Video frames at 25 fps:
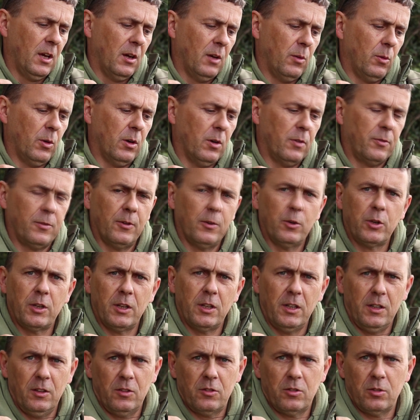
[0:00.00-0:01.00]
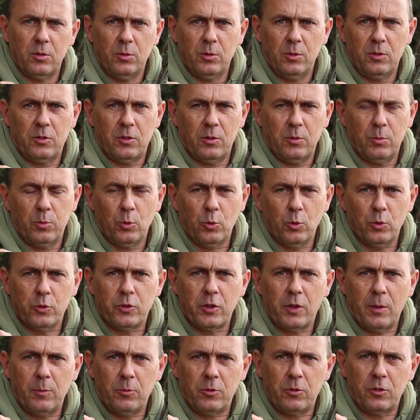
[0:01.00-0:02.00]
worth looking into as the water
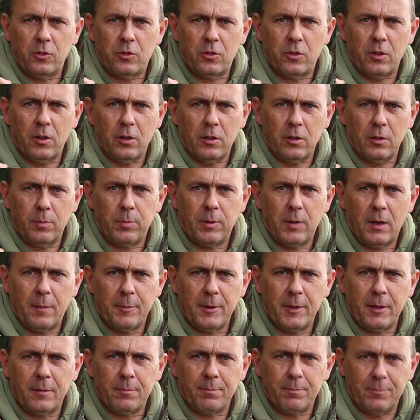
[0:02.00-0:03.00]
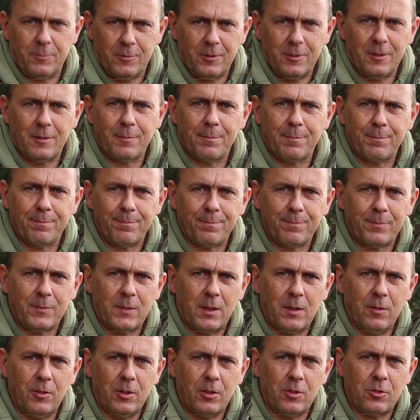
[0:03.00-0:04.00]
temperatures start to plummet. So
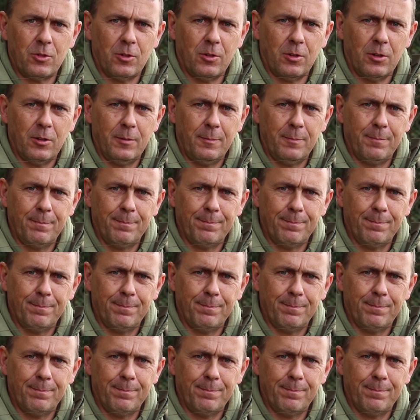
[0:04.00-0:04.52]
give it a try.